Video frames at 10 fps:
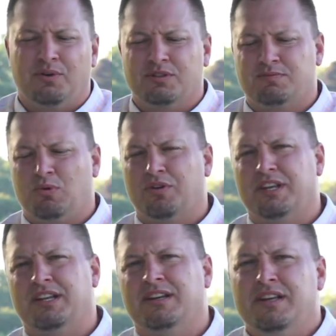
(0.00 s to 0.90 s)
It was more
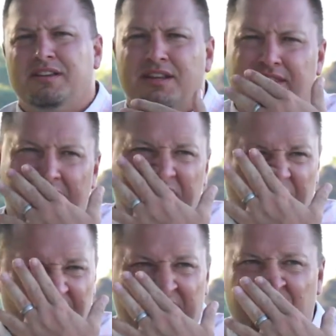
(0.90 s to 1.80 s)
than the thank
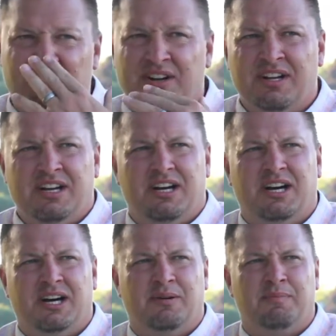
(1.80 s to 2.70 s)
you letter,
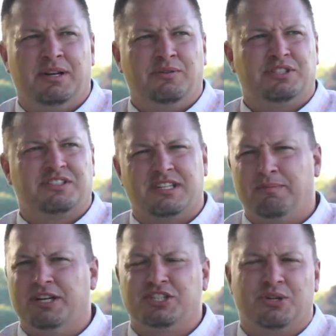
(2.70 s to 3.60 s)
but it was just
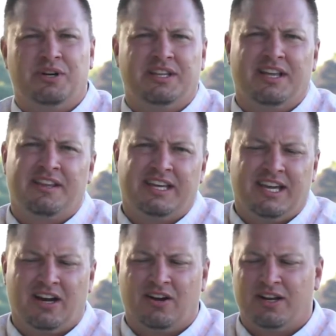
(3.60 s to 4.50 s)
somebody showing that they
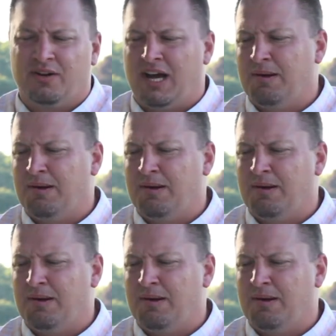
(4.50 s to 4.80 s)
cared. And